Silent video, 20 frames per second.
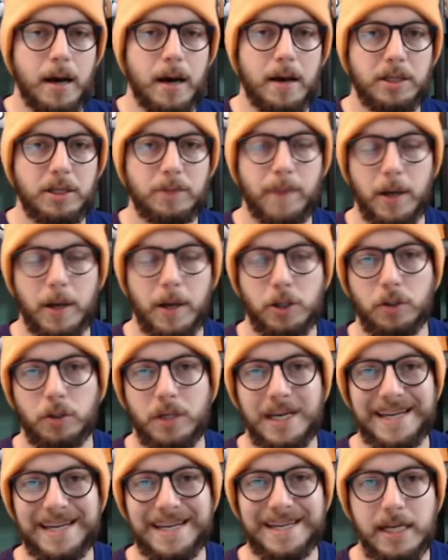special
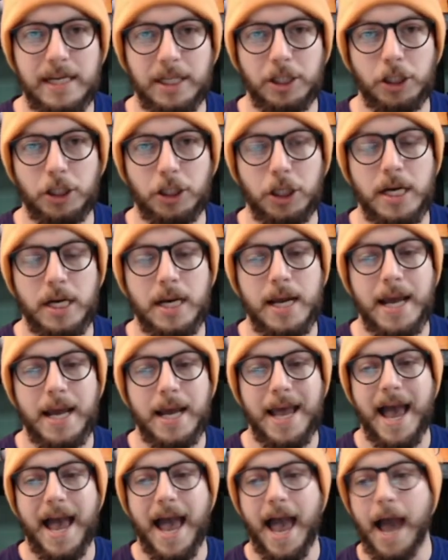condition
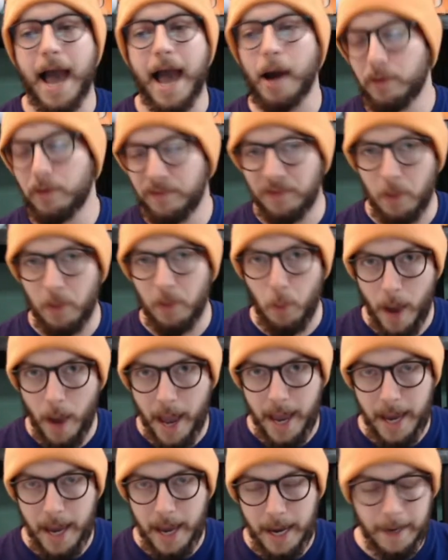out of the
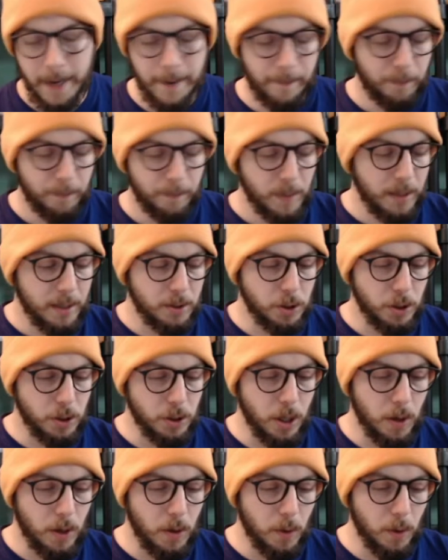way.
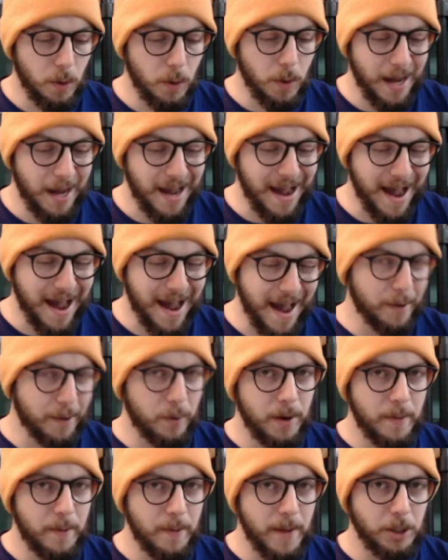So I
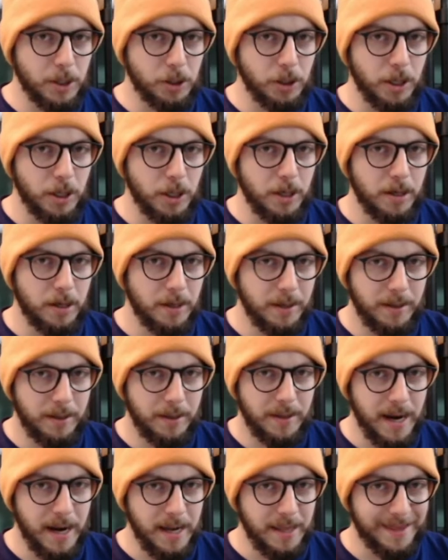want to make sure
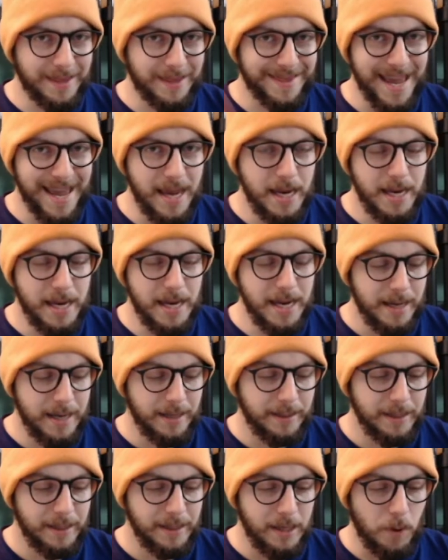that they,
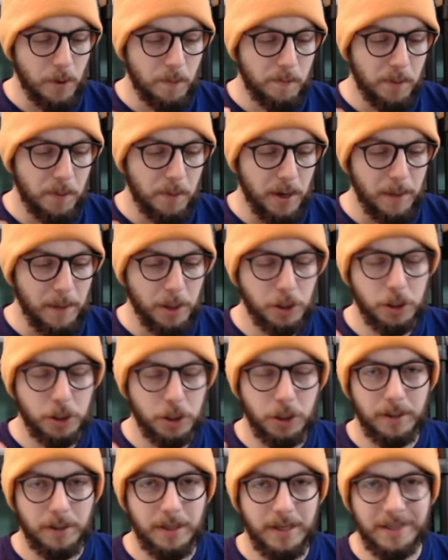pretty much
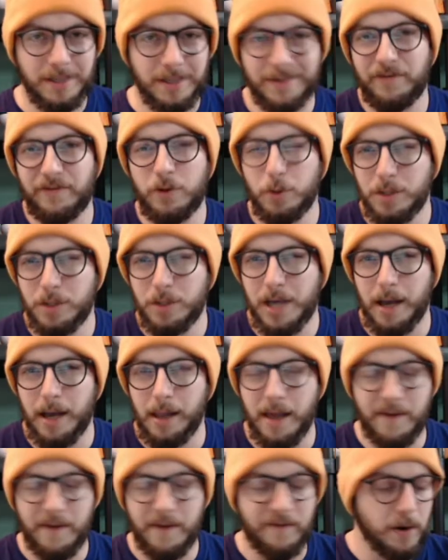it's a
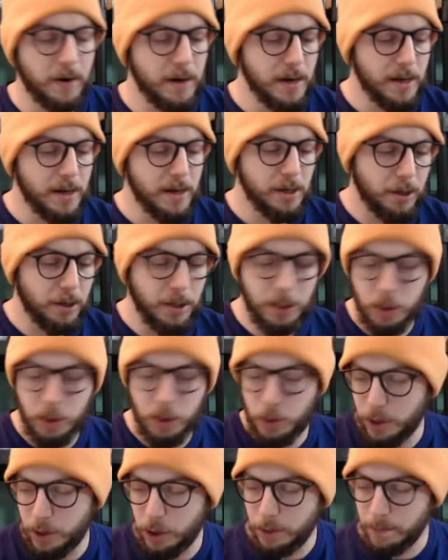futile effort. You're going to
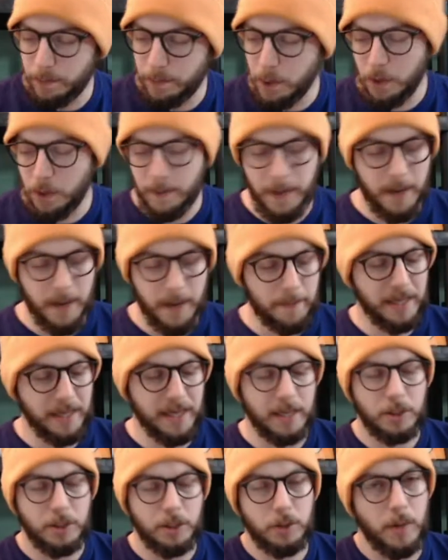switch your Pokemon, but
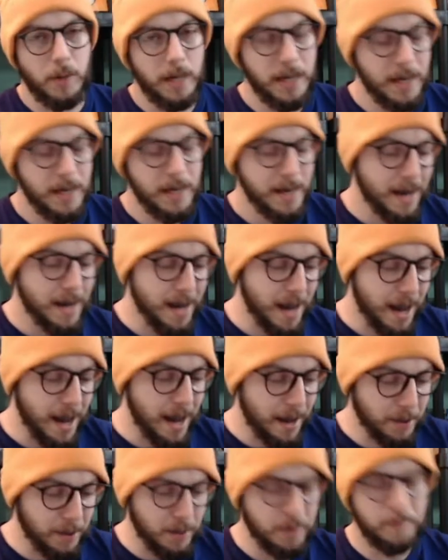guess what?
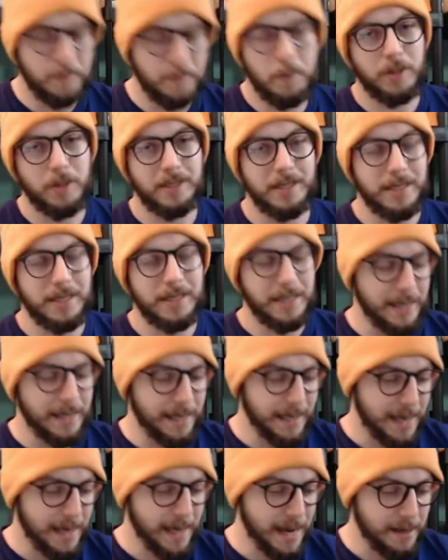I'm going to poison it
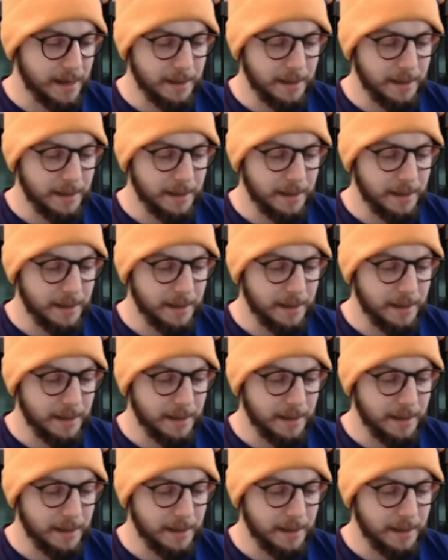again.